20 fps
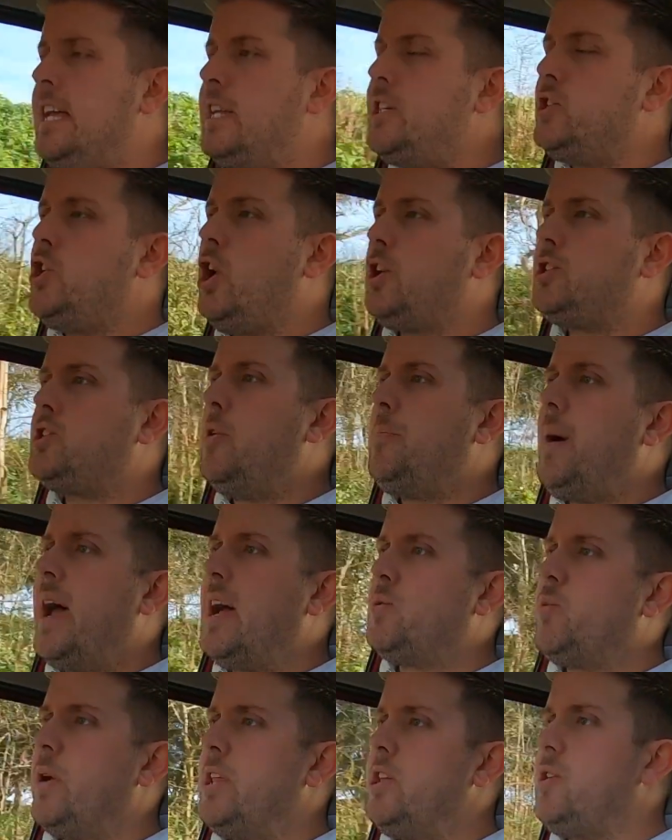Not so
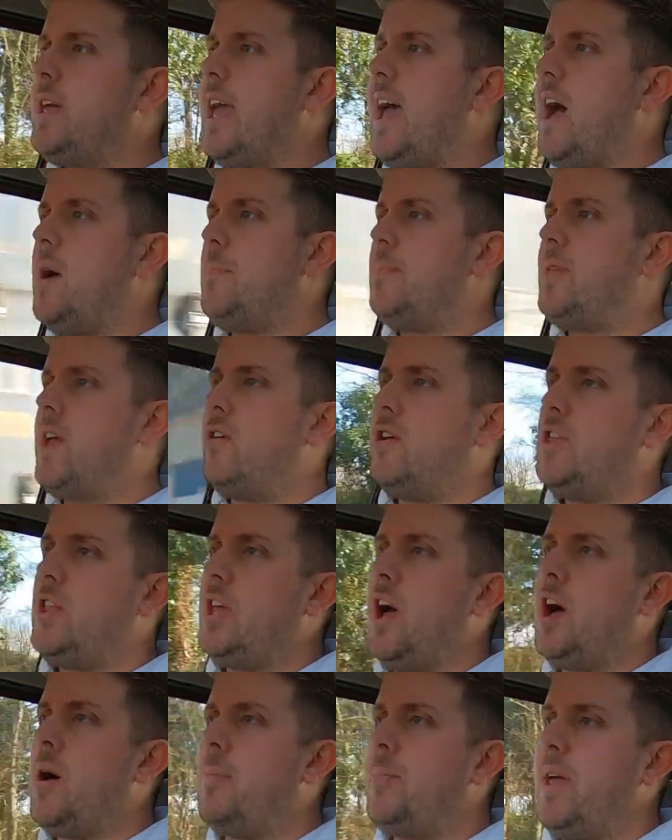bad when you get up there in the
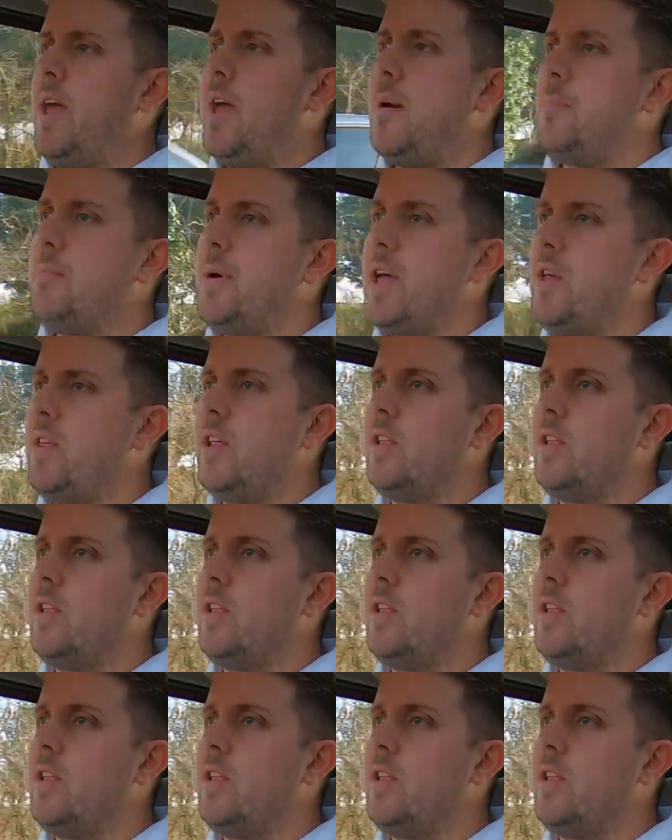RPM, but